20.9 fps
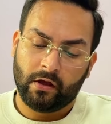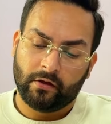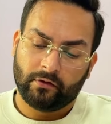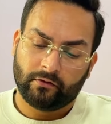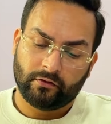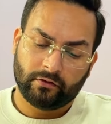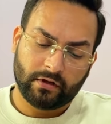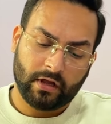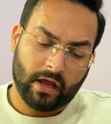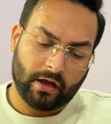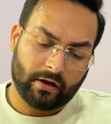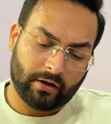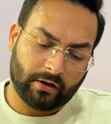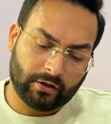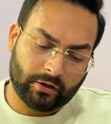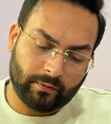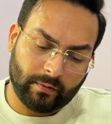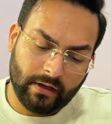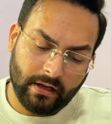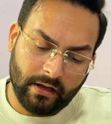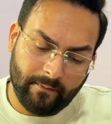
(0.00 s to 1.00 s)
So they are going
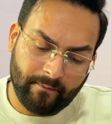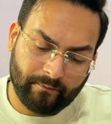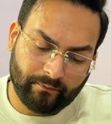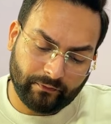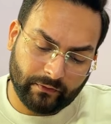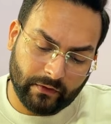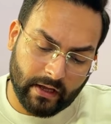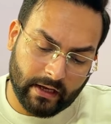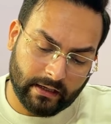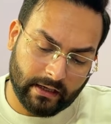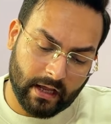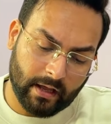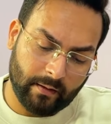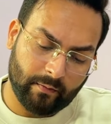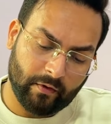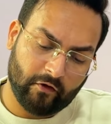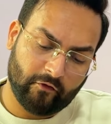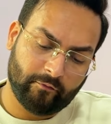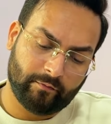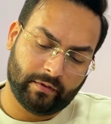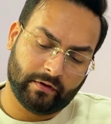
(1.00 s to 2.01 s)
to be that type
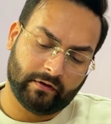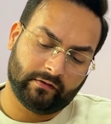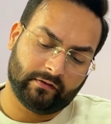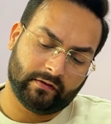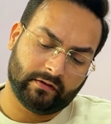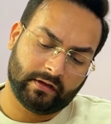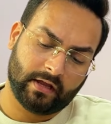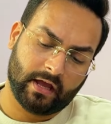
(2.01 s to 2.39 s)
of person.